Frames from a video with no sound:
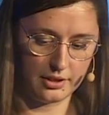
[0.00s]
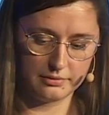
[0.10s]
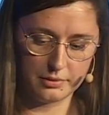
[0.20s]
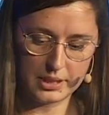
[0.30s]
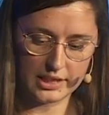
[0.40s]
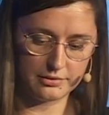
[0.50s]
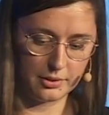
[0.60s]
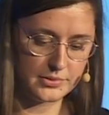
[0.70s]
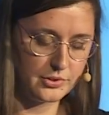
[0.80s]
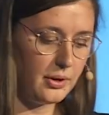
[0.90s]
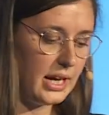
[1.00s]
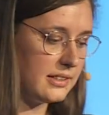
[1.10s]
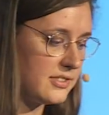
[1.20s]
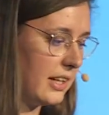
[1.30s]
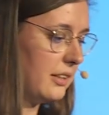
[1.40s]
on the platform. So I
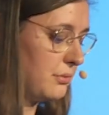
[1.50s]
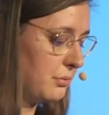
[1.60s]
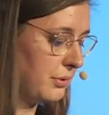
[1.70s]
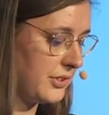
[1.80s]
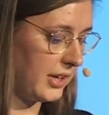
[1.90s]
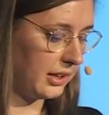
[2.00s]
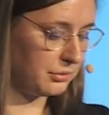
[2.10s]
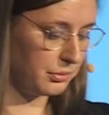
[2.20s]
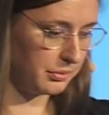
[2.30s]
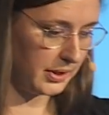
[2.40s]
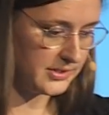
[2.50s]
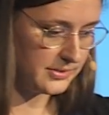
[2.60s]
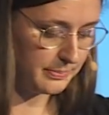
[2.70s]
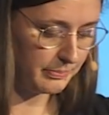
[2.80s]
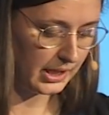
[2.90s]
decided to do a second
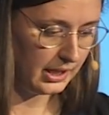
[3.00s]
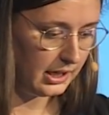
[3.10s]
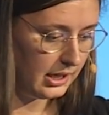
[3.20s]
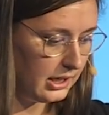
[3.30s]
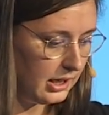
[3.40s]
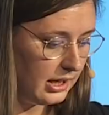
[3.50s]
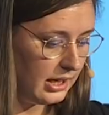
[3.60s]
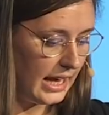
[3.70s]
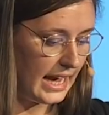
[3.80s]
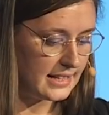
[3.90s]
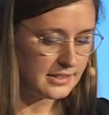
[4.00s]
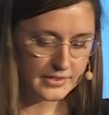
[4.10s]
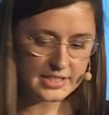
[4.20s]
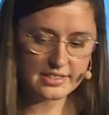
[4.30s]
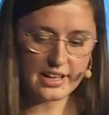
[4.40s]
request. And
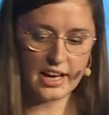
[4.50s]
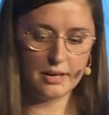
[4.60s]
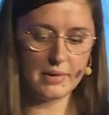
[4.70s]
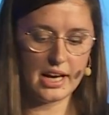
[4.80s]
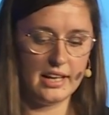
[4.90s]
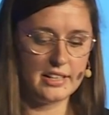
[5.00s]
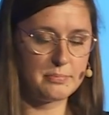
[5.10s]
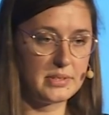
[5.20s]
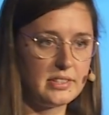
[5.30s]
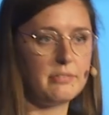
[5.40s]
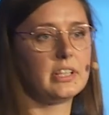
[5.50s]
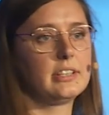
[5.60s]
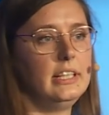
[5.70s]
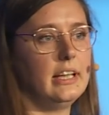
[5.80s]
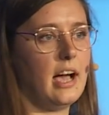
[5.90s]
this time I
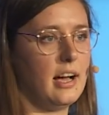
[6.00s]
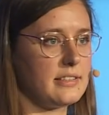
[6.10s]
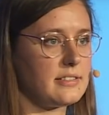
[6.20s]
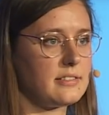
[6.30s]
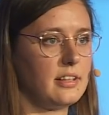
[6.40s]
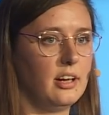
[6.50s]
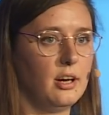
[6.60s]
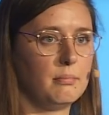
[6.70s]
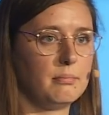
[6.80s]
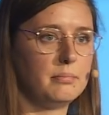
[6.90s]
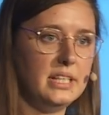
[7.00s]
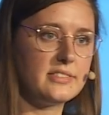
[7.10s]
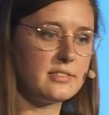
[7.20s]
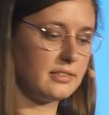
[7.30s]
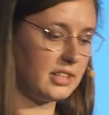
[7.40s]
specifically asked, um,
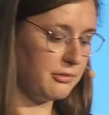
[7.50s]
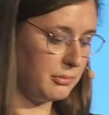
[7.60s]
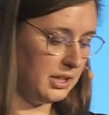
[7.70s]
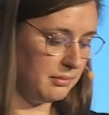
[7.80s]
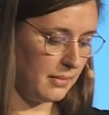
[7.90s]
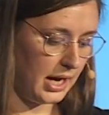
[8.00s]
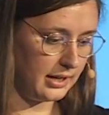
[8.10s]
please give me my